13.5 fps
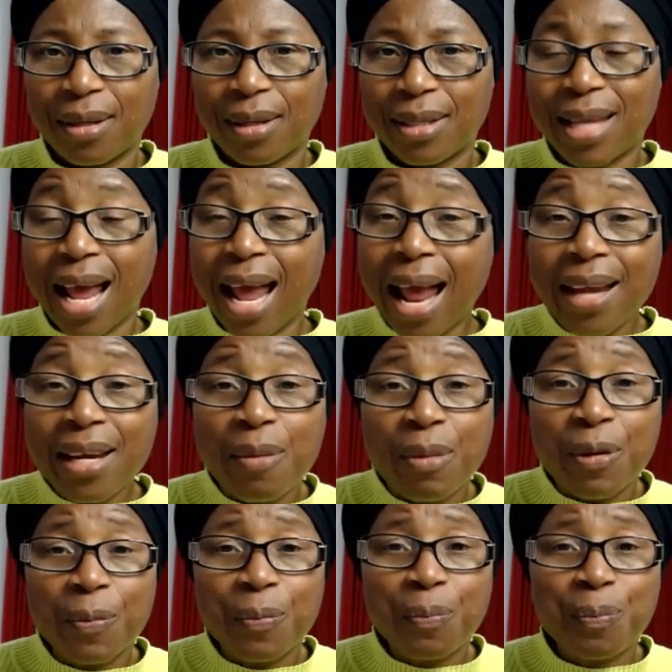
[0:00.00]
The enemy.
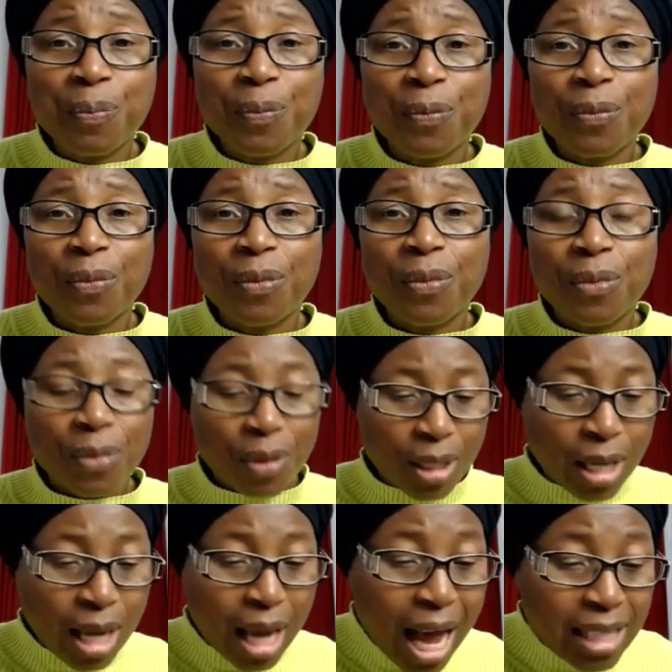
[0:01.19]

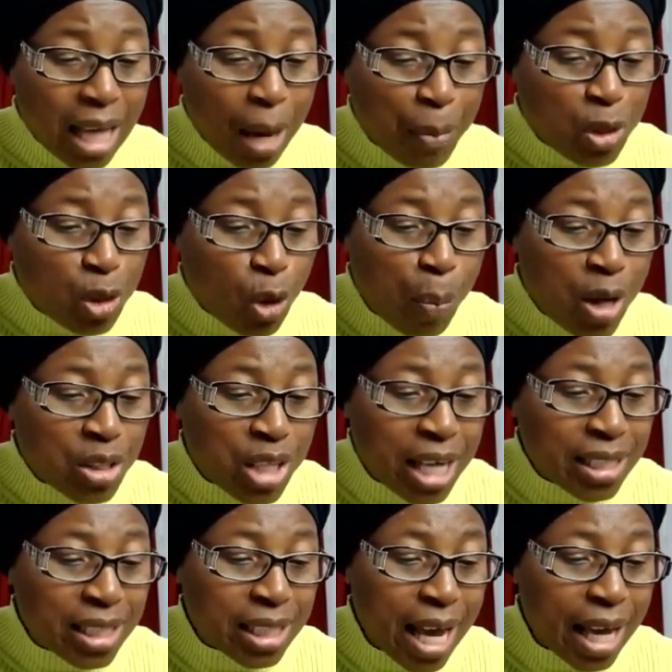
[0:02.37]
As Apostle Paul says
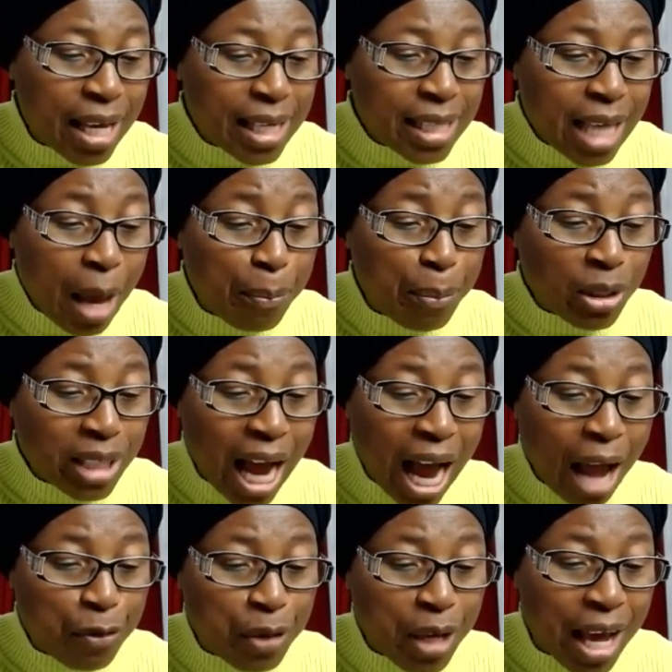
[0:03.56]
here, he said, But
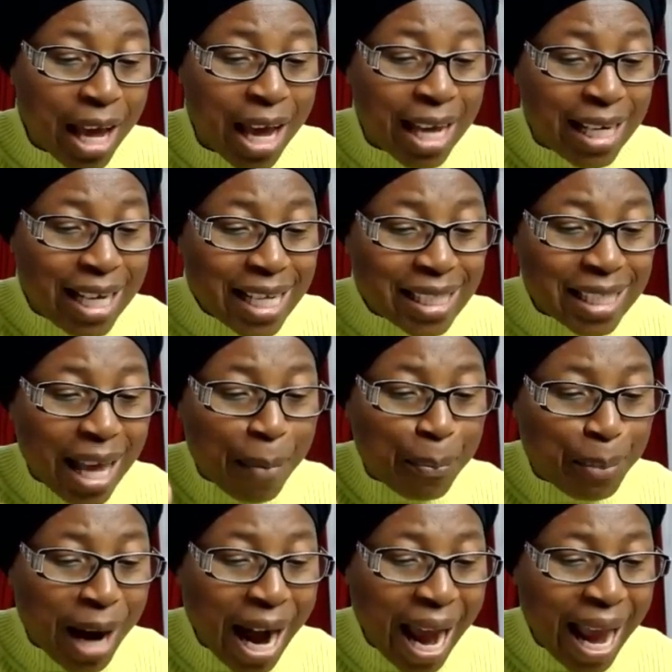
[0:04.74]
I fear, lest
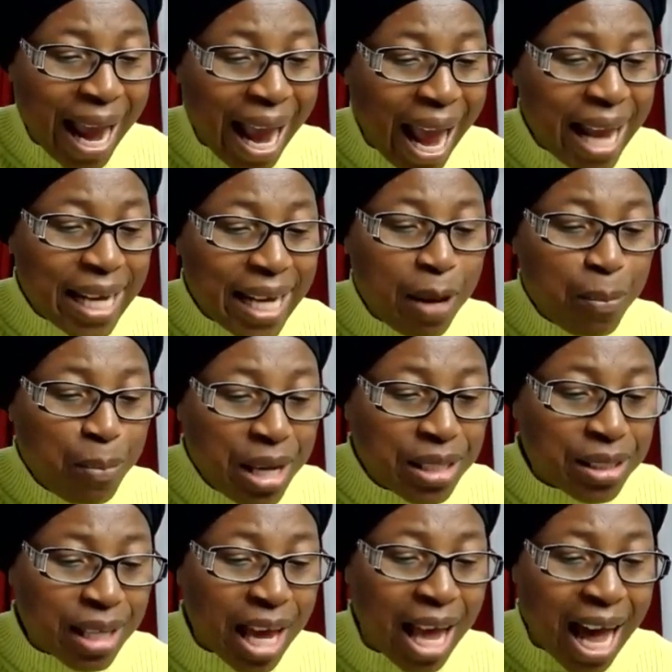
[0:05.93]
by enemies,
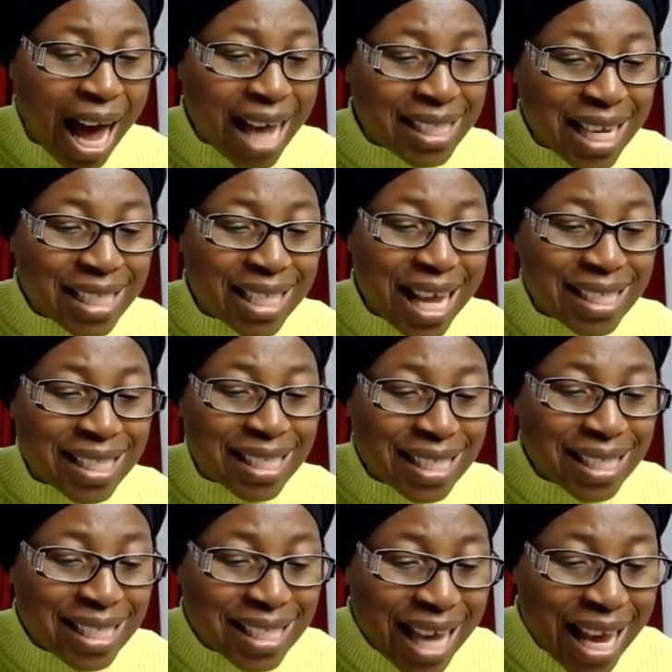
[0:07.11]
as the
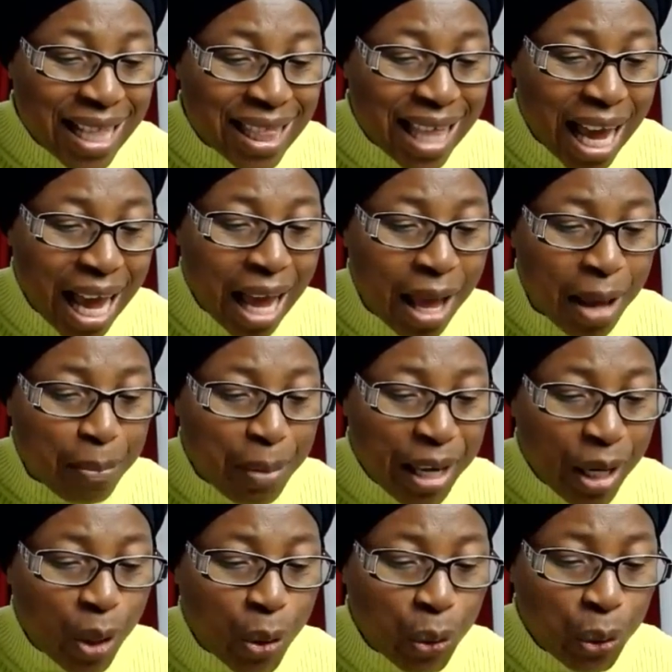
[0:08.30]
Satan be
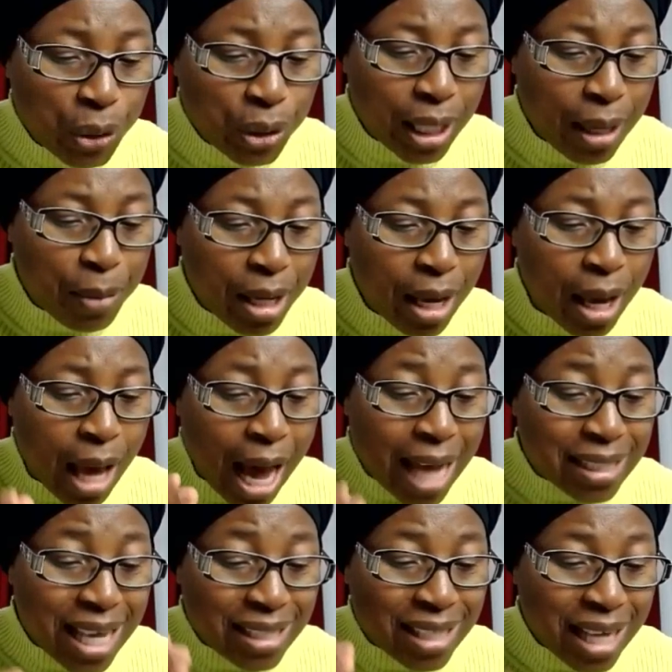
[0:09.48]
good, um, eh, as
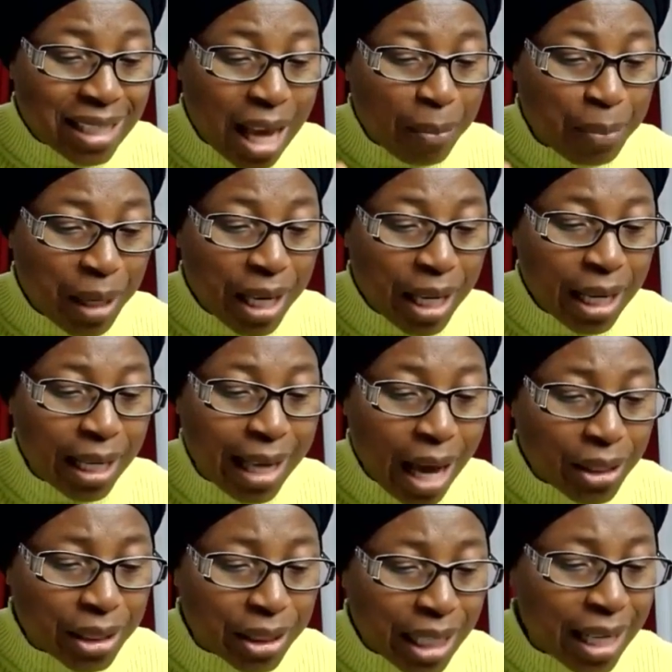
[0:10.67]
a eh, Satan be
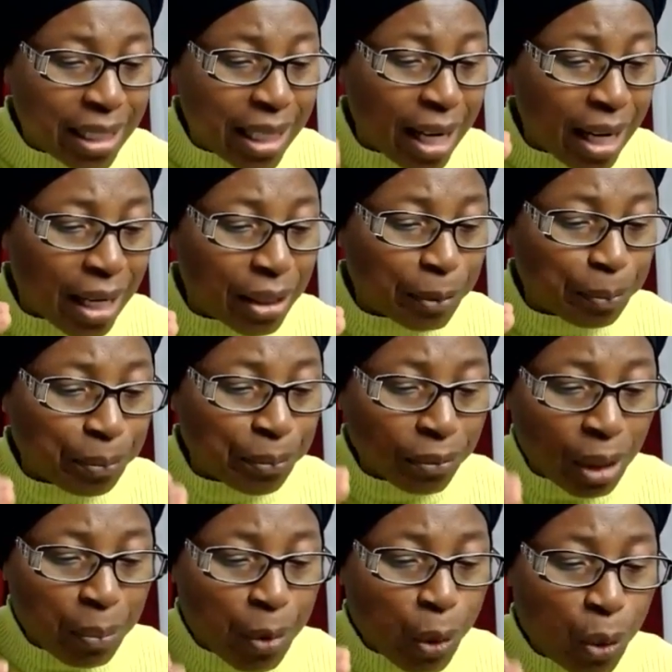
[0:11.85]
granted, um,
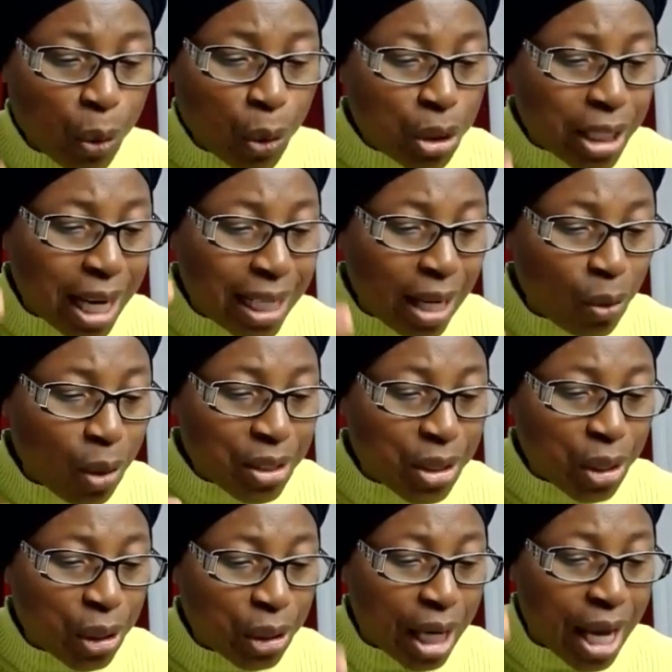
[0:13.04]
be good, and uh, um, eh, what's it
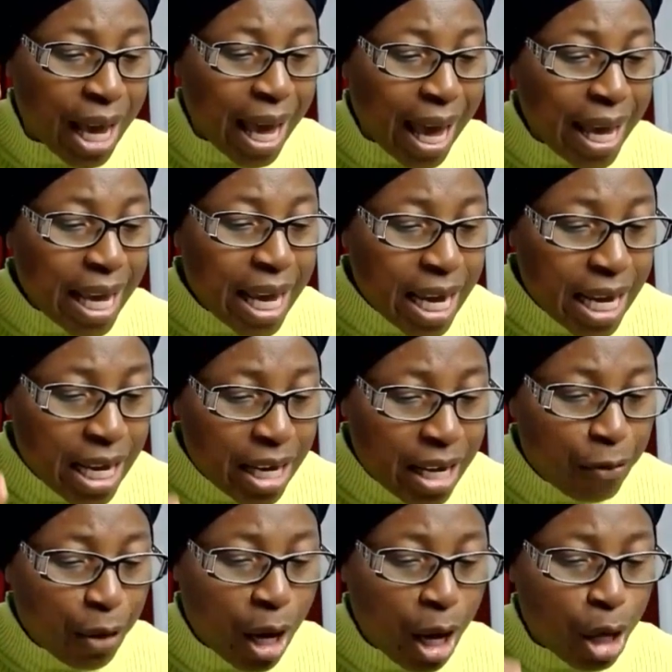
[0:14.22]
called? Uh,
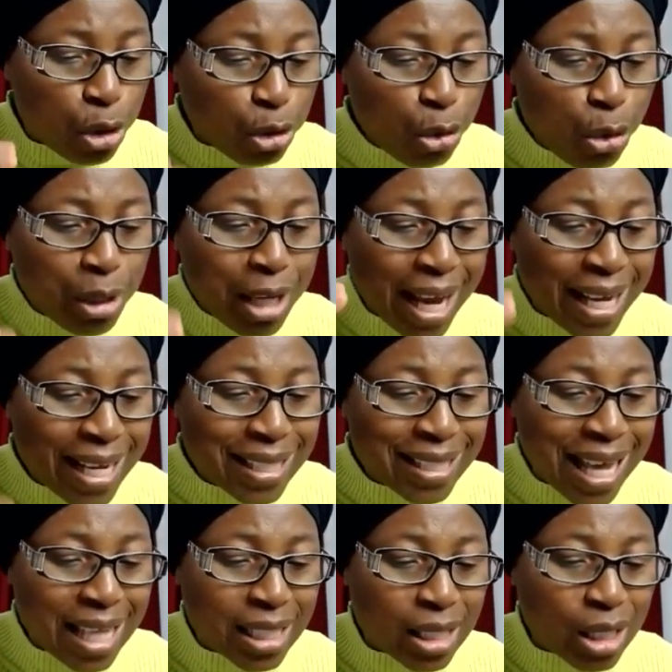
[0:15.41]
Eve through his
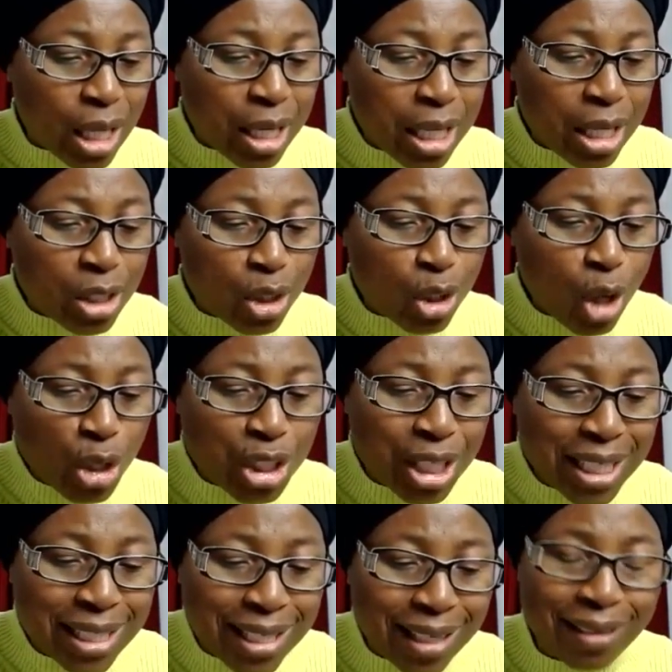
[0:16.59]
uh,
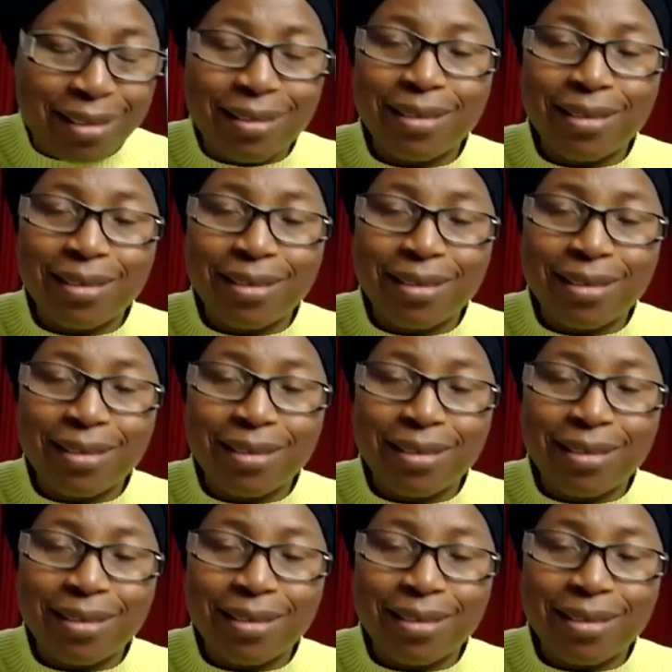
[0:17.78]
subtlety.